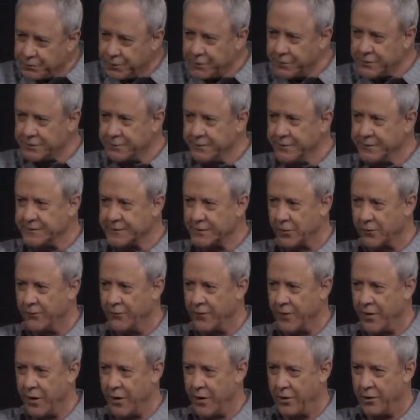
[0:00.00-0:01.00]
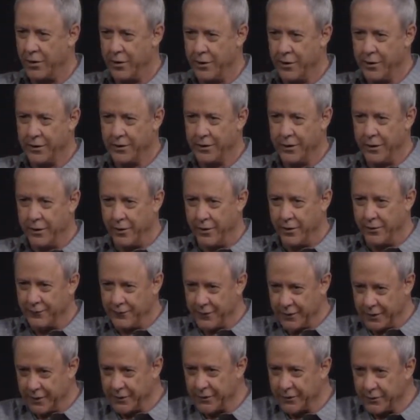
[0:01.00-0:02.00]
you push me so far? You know,
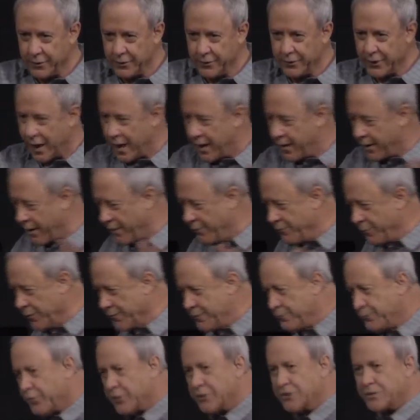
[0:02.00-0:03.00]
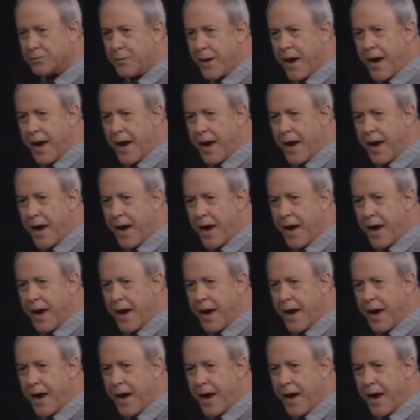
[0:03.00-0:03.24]
if you didn't do that, I wouldn't push